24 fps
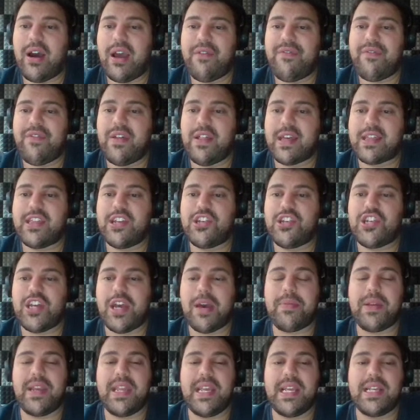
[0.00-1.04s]
I feel like the
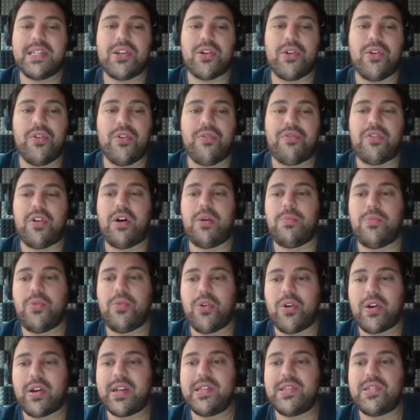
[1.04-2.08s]
Japanese are overall
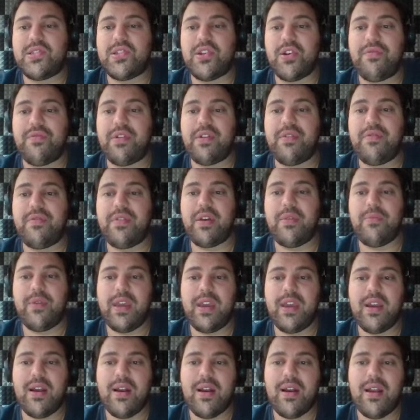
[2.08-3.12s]
more conservative than
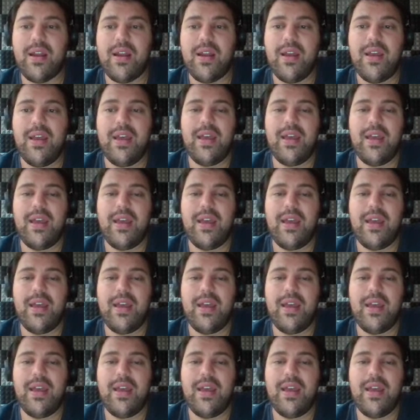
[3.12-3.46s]
we are.